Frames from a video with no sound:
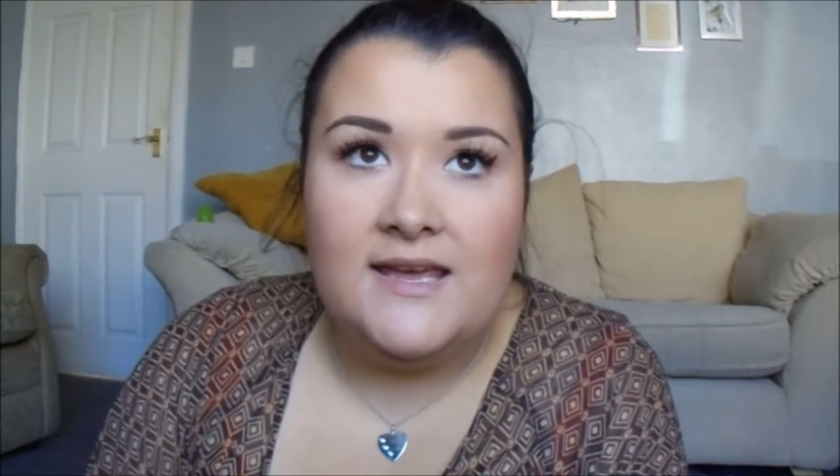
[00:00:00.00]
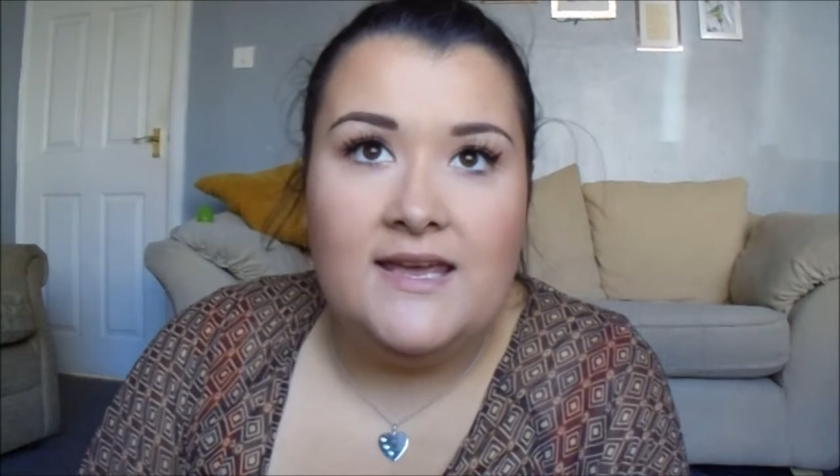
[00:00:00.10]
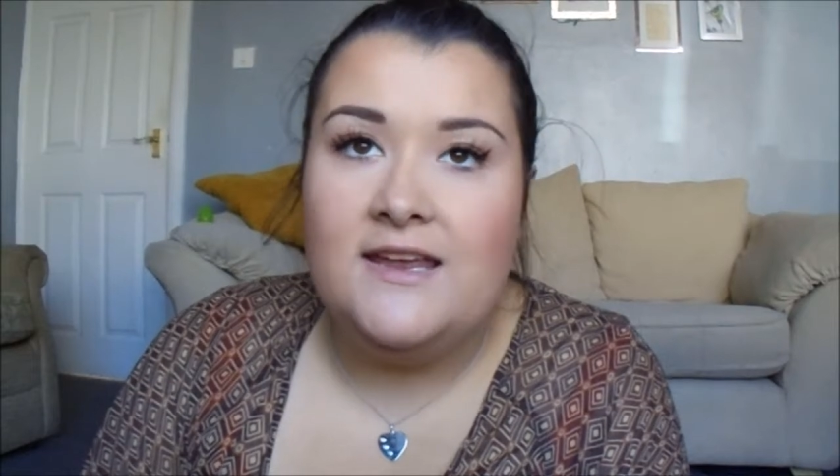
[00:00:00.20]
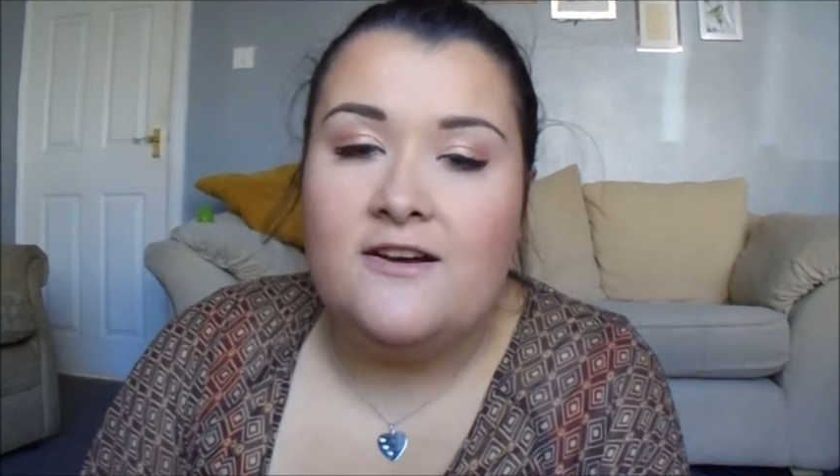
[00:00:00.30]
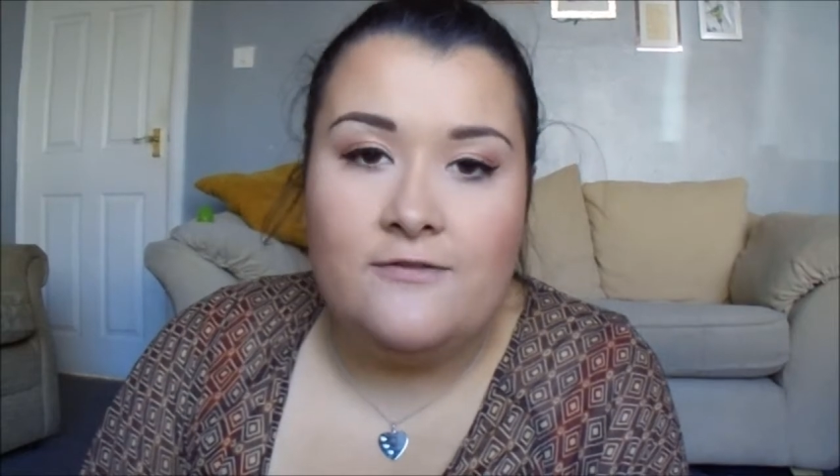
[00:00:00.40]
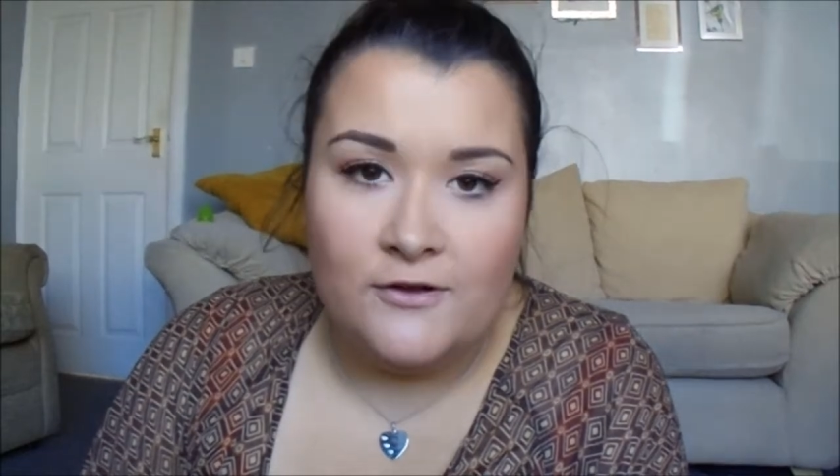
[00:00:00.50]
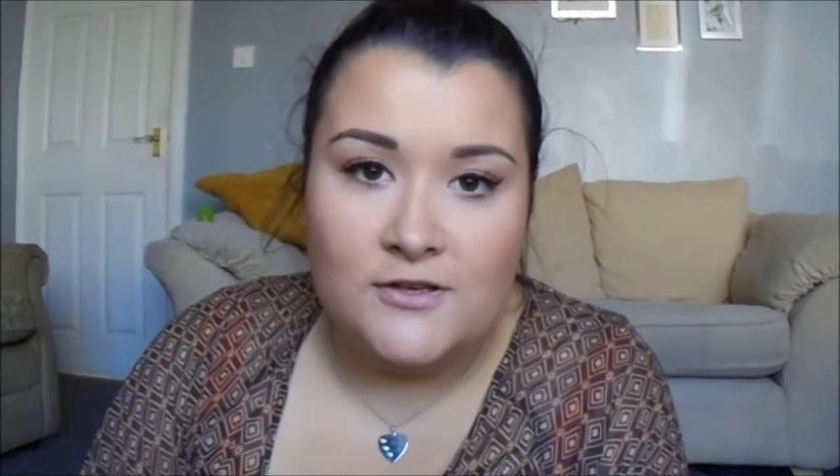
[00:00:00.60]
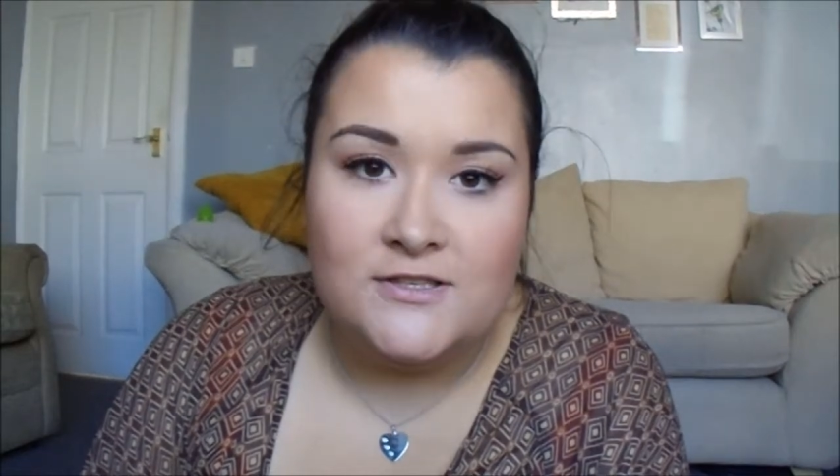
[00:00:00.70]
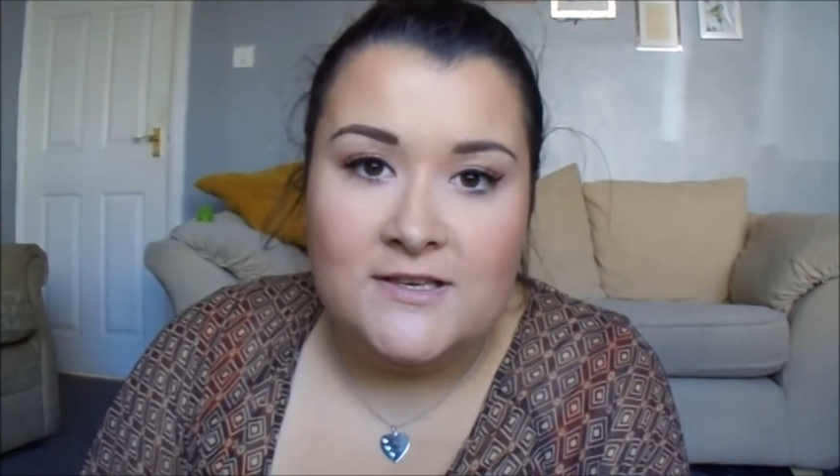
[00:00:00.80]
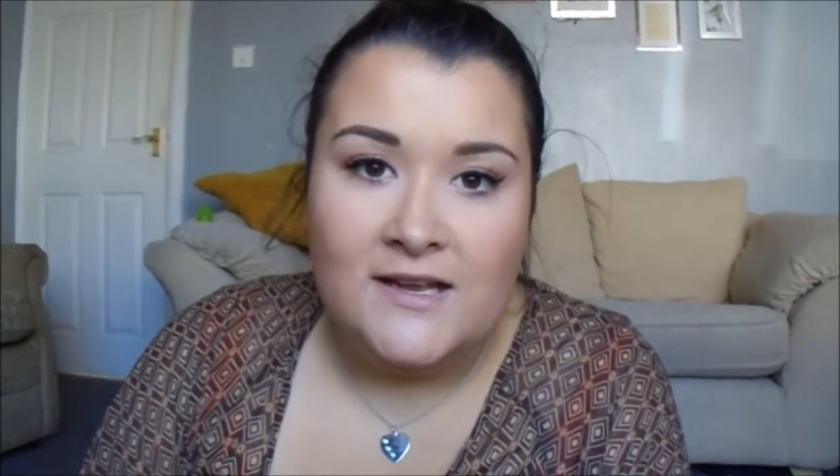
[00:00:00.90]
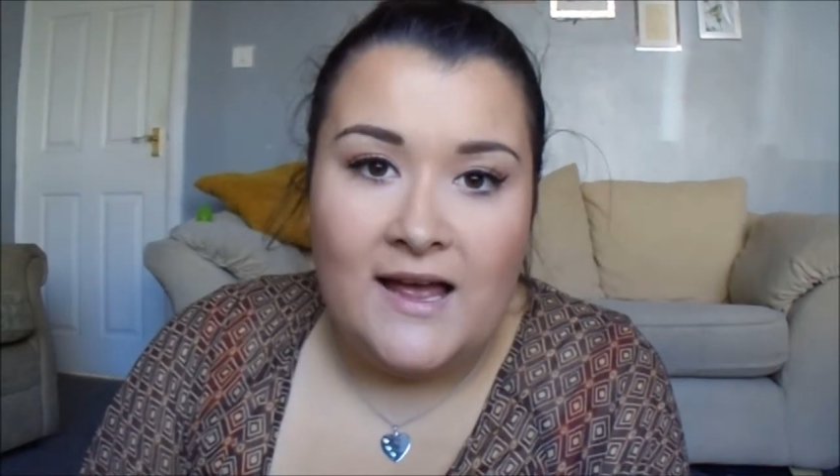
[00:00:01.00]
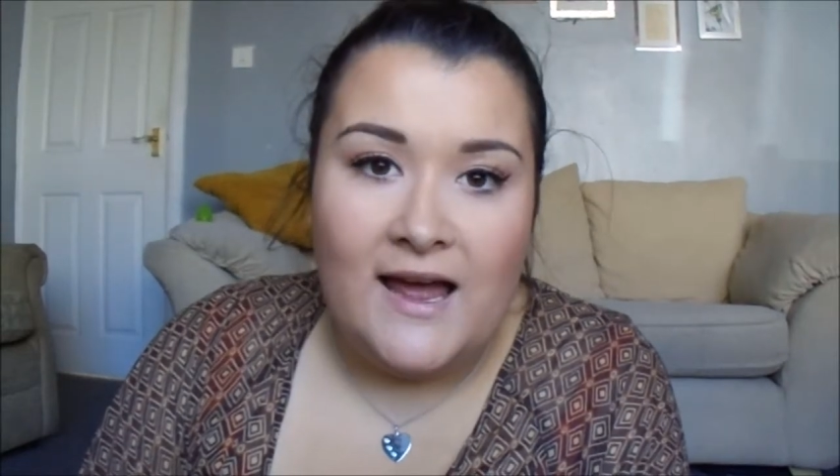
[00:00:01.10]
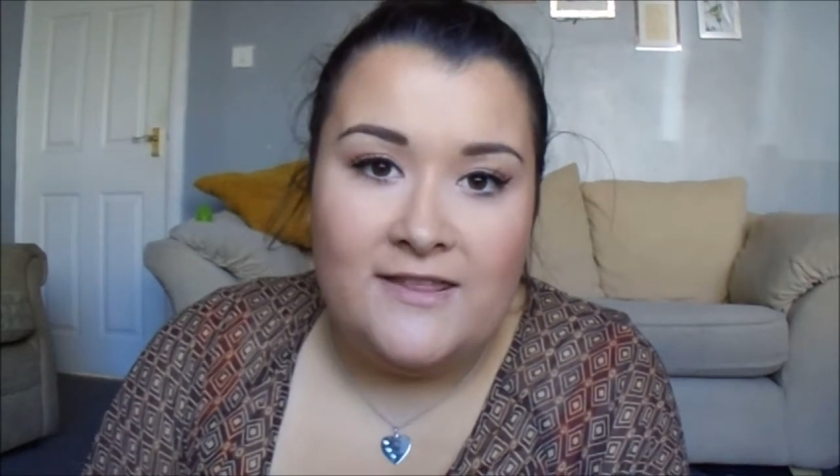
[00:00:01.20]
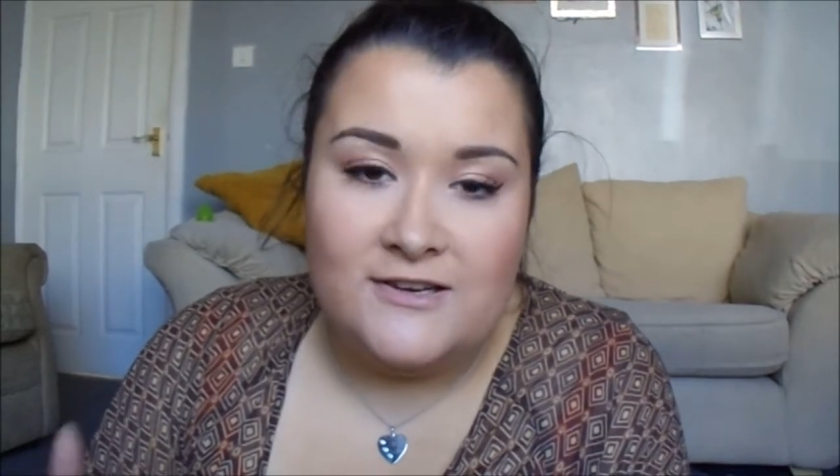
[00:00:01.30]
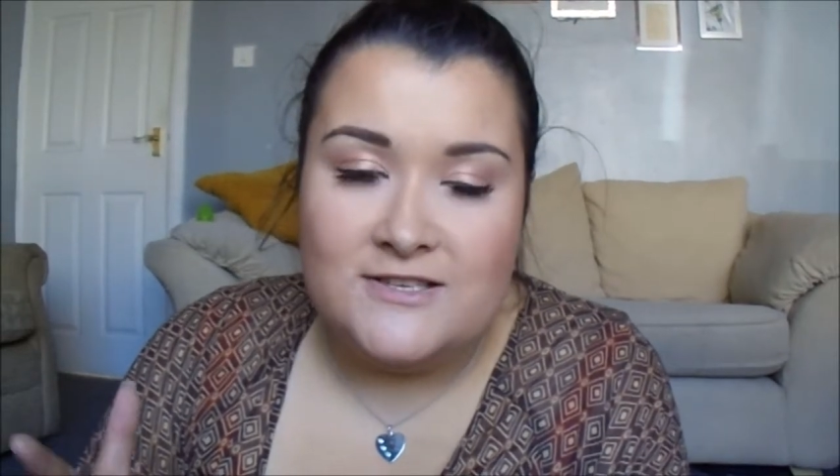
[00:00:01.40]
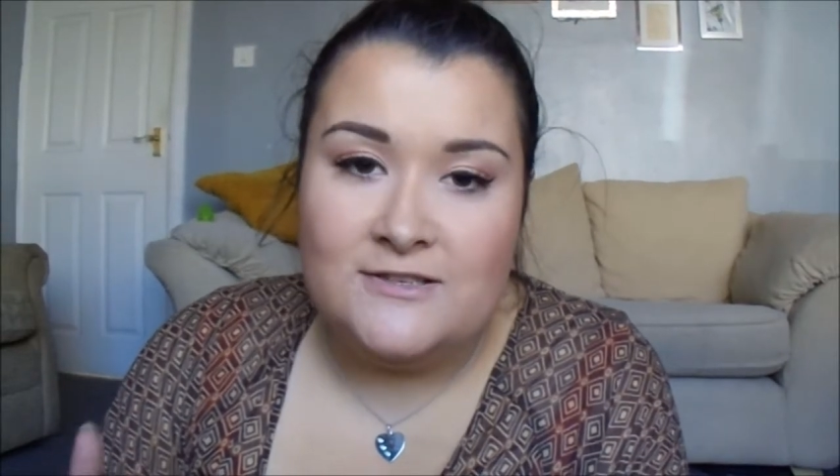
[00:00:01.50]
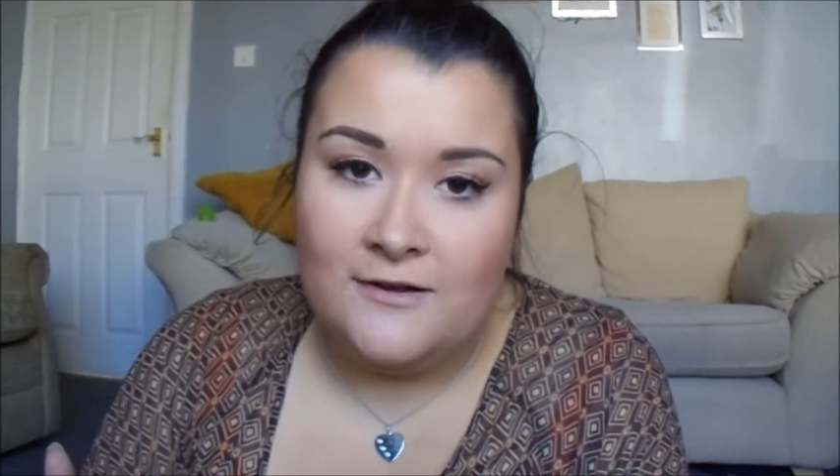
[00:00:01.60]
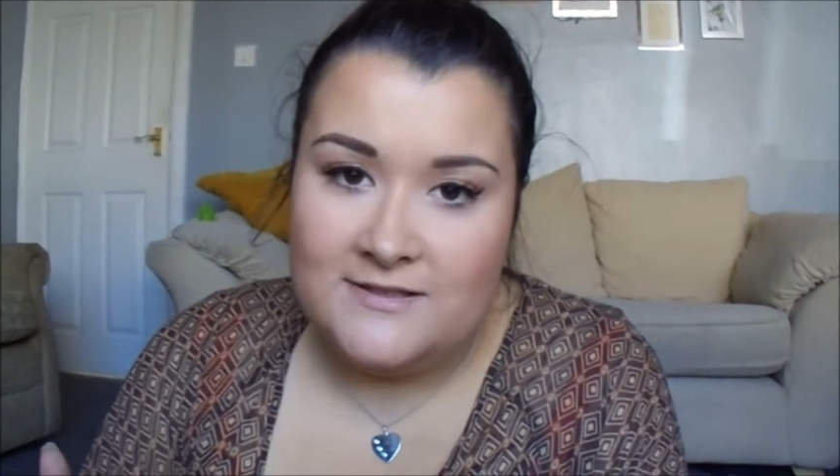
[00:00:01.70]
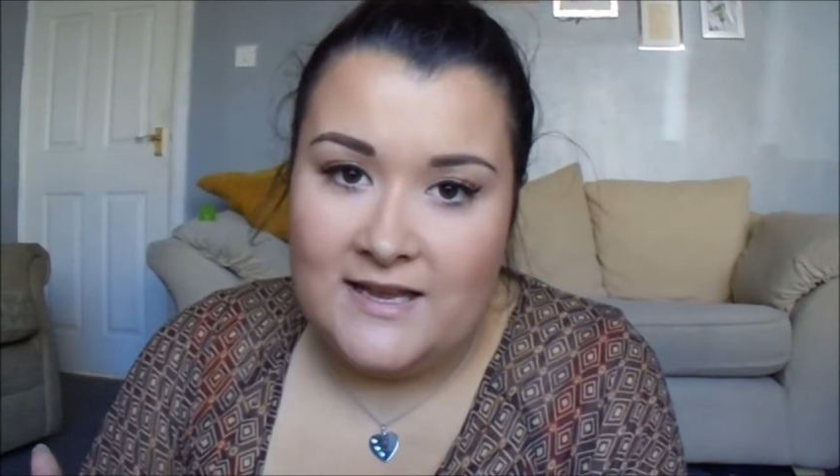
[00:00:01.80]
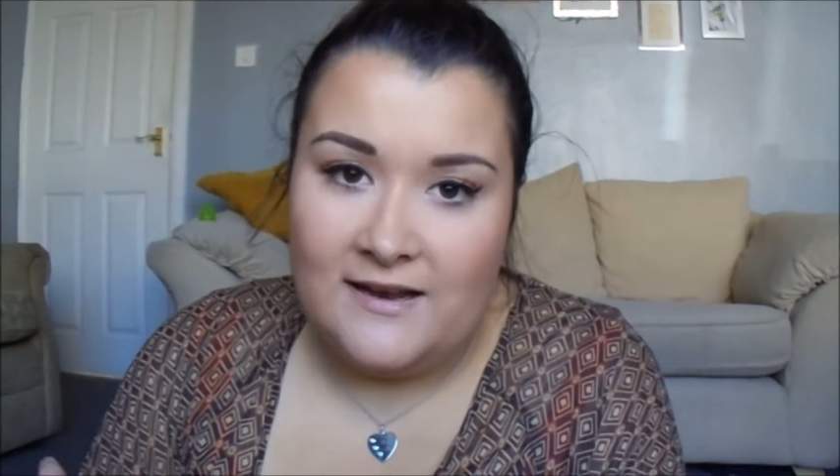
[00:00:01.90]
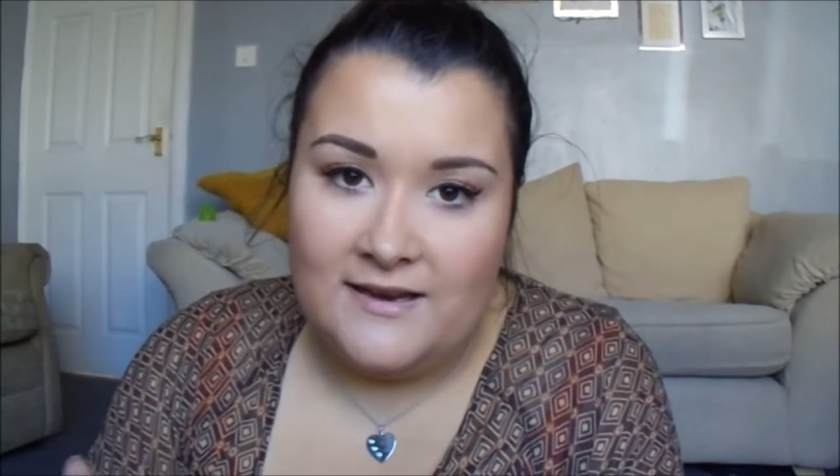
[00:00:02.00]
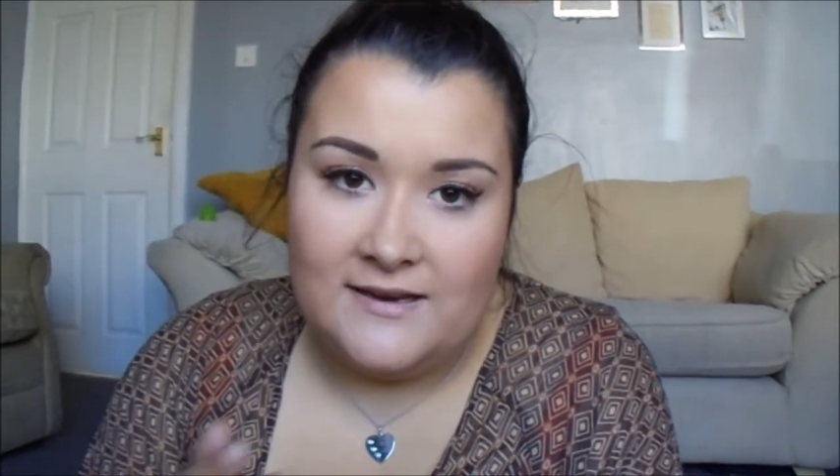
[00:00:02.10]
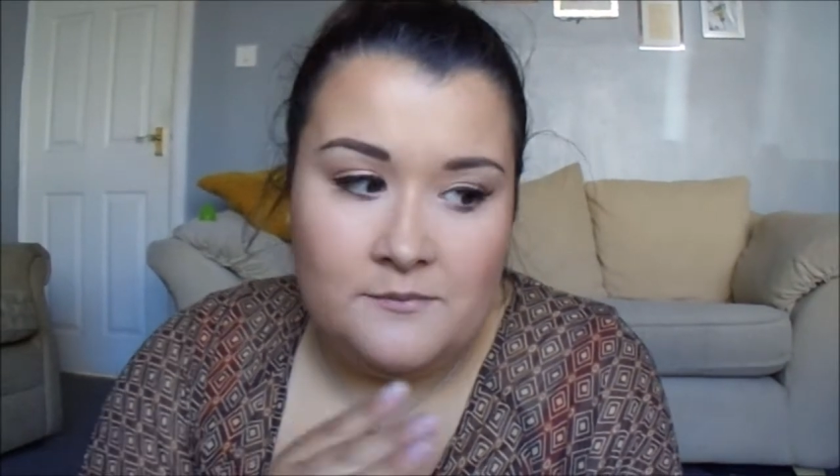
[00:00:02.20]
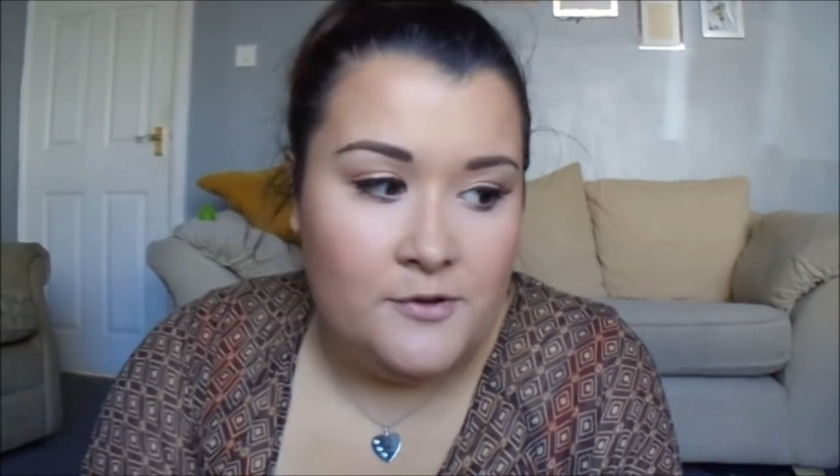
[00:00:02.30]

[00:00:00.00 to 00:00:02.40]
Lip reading: eat your food and they're just not settling.